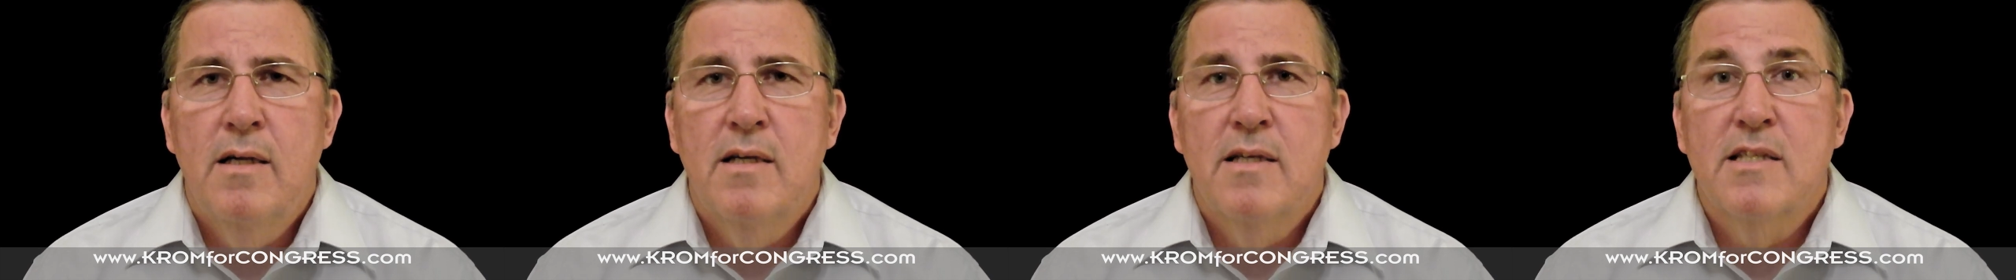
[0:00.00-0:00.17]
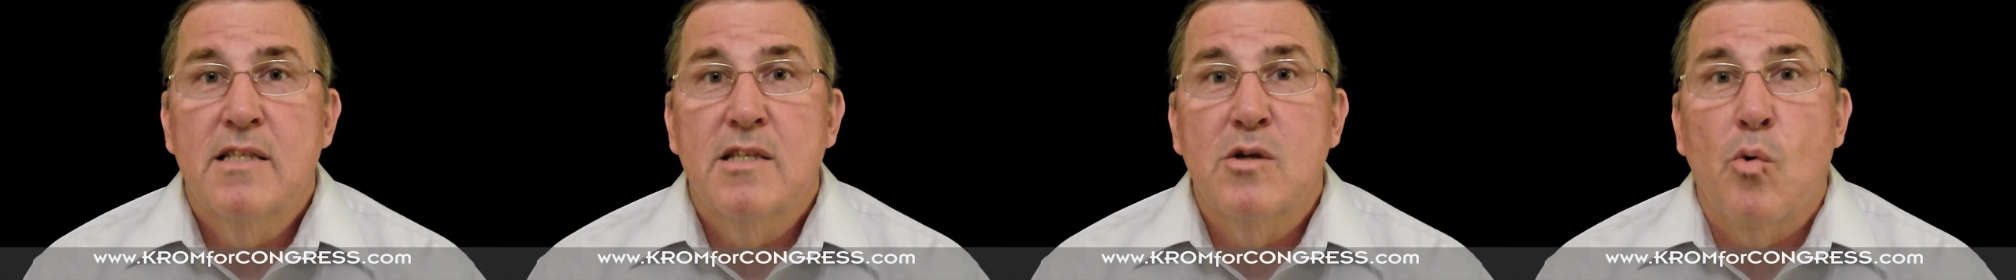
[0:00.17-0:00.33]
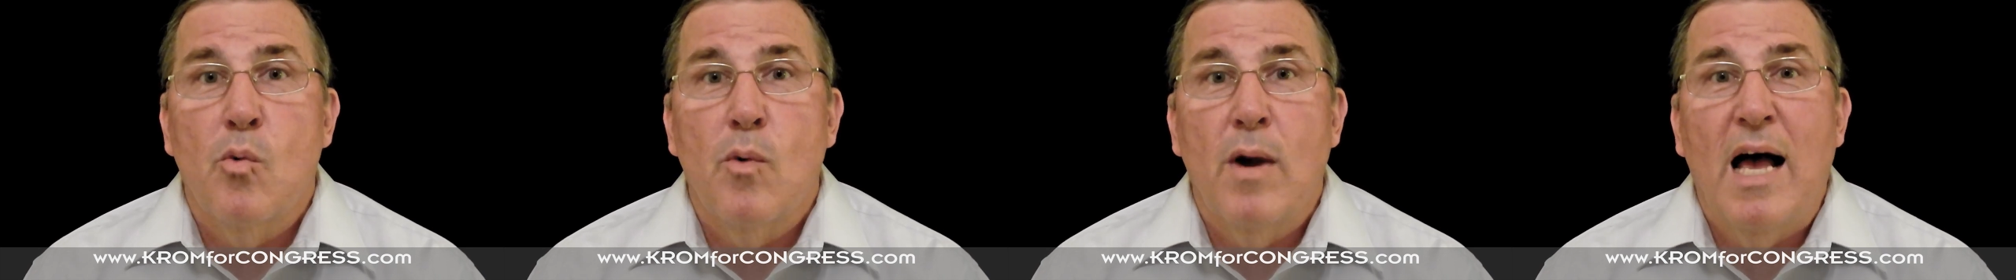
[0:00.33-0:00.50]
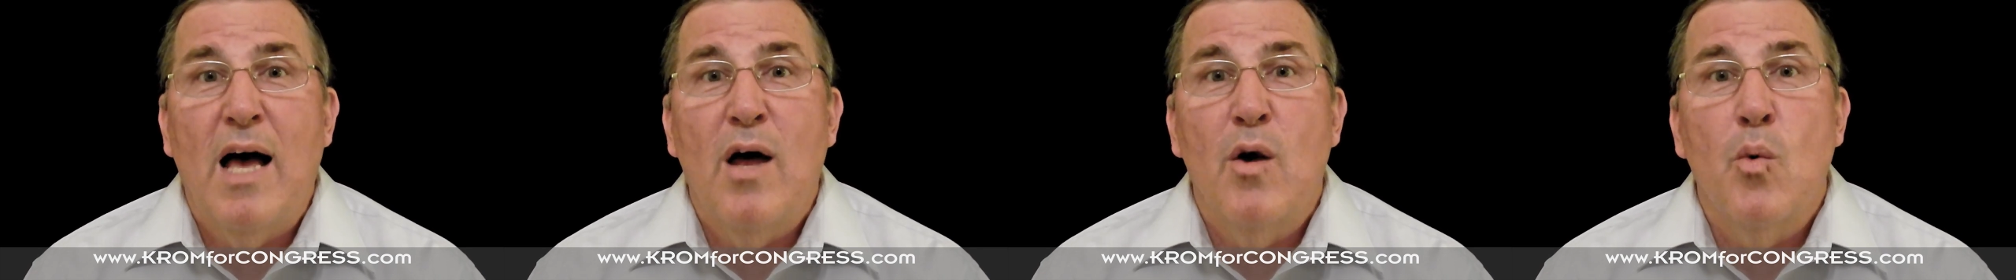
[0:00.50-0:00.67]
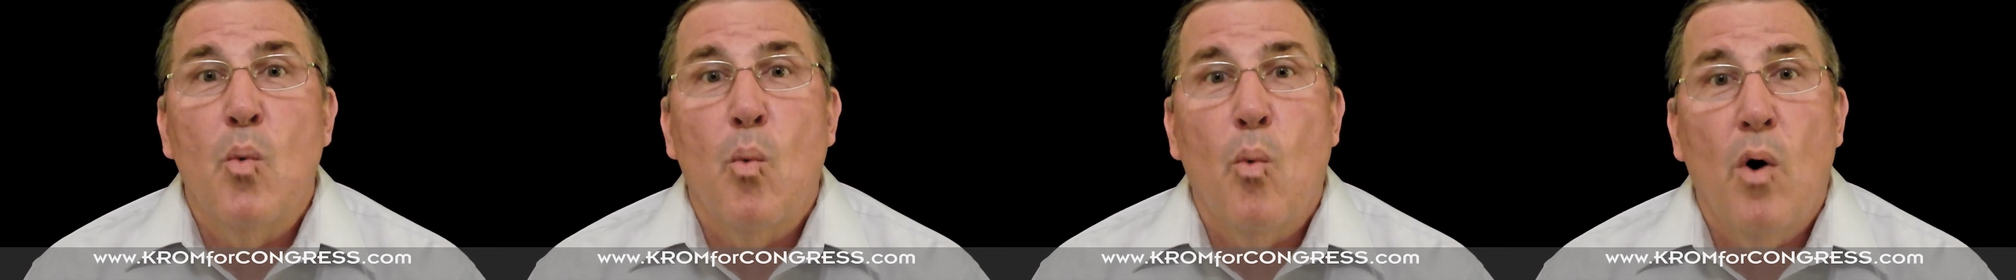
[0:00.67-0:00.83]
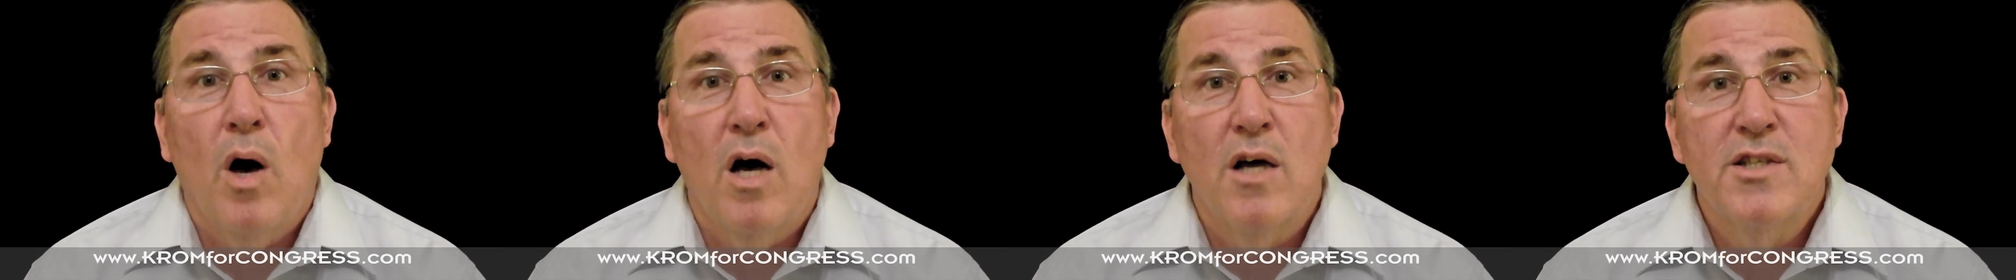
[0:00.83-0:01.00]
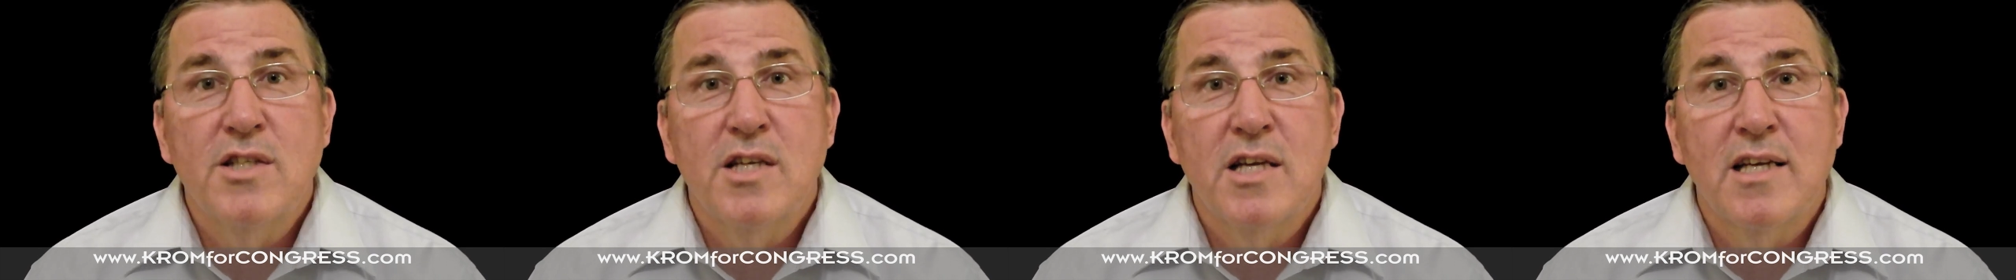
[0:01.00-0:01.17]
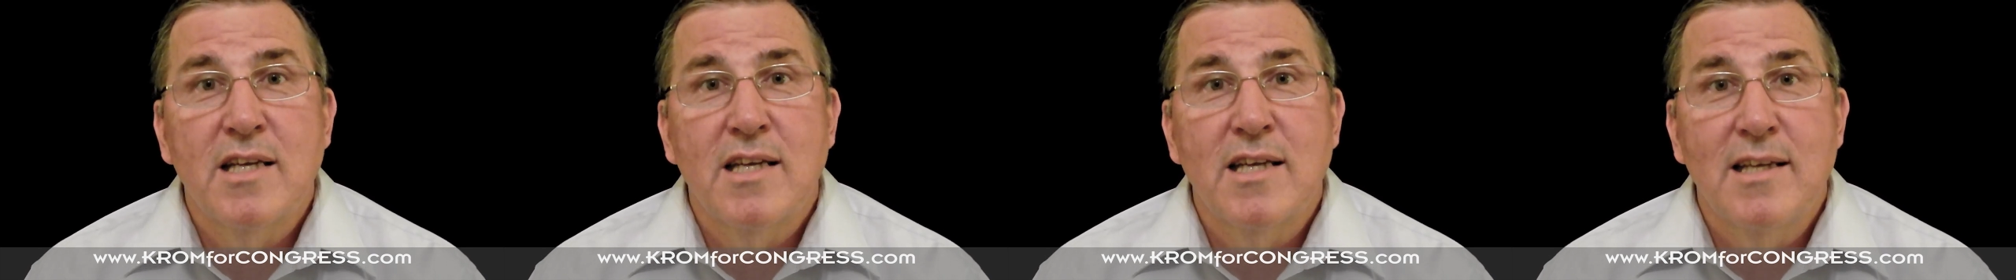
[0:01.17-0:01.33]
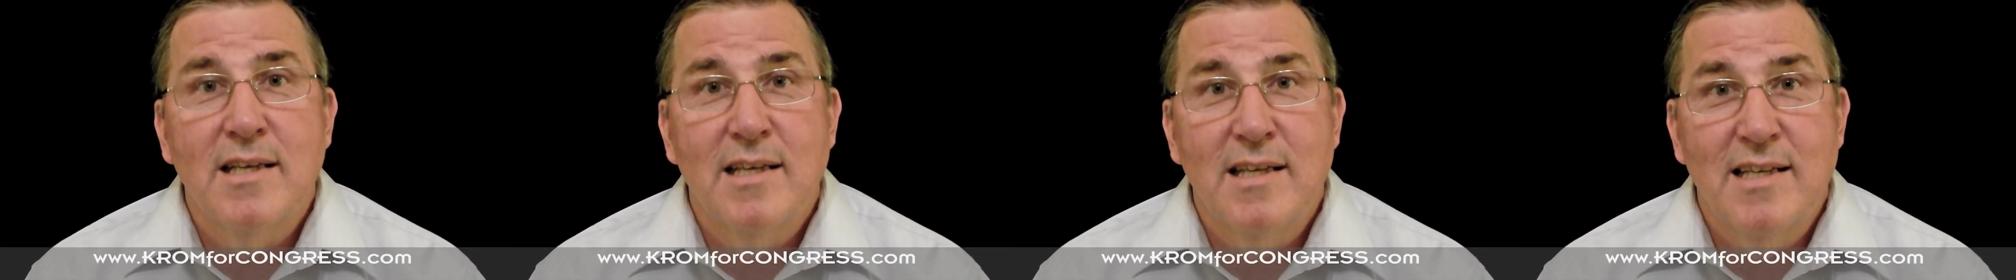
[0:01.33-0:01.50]
surround
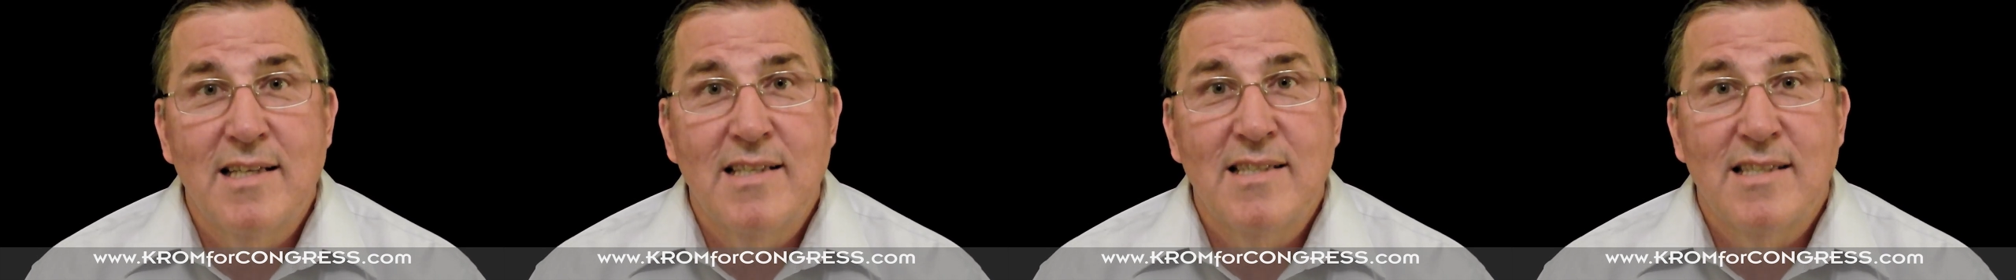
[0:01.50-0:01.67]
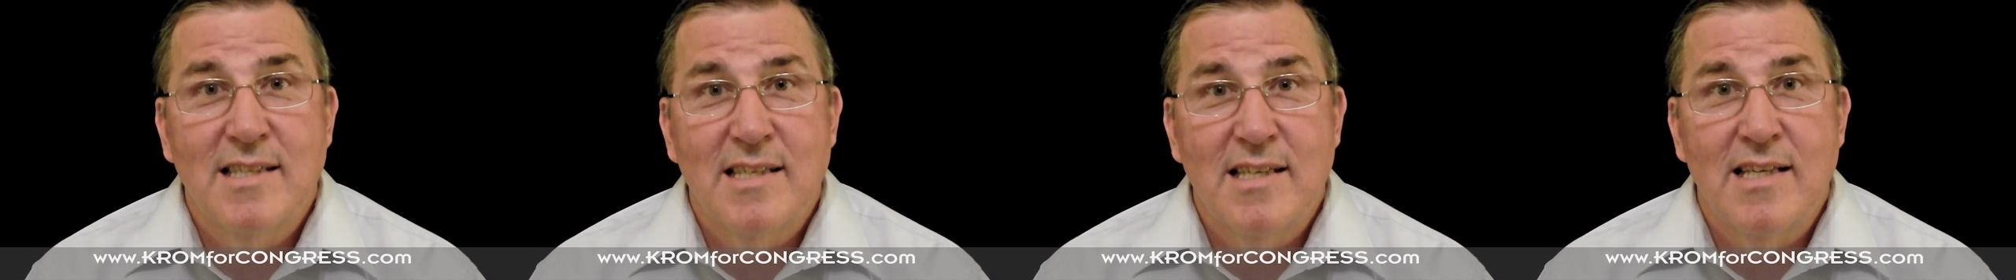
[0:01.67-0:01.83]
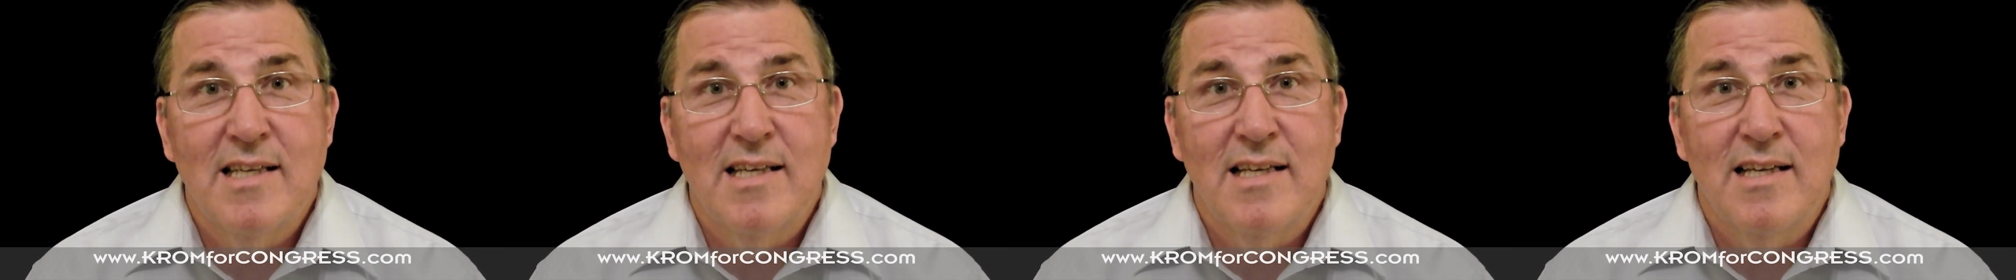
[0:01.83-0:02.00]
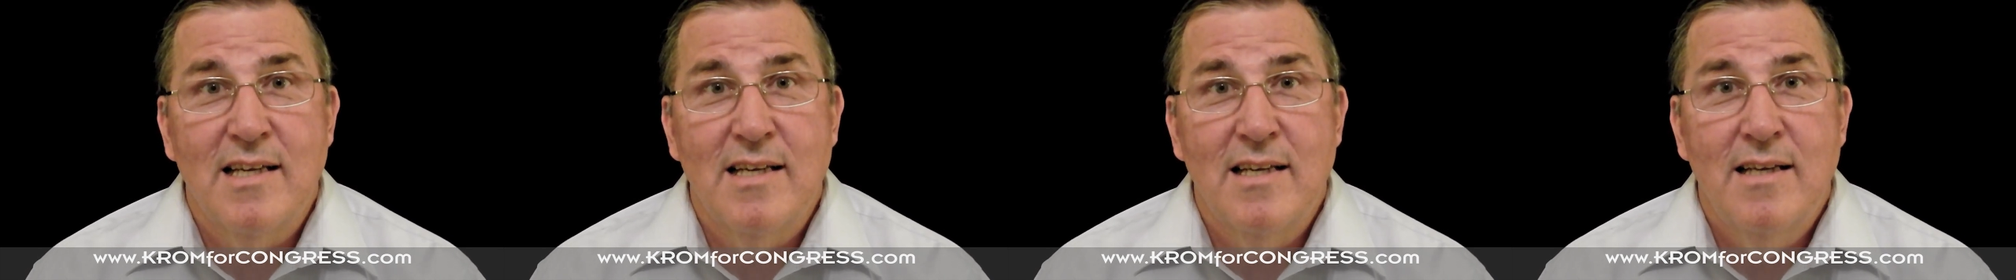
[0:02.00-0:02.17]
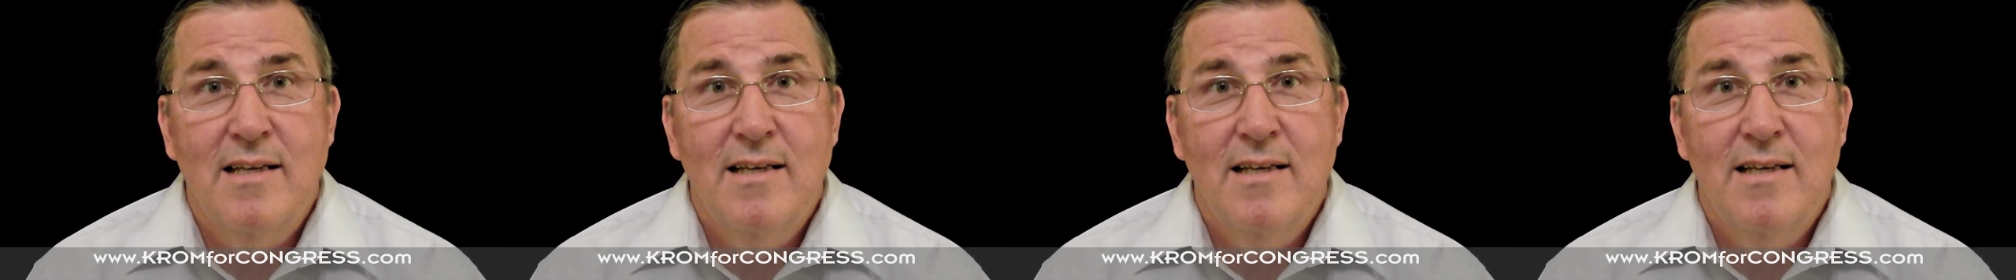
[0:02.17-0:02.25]
Washington, D.C.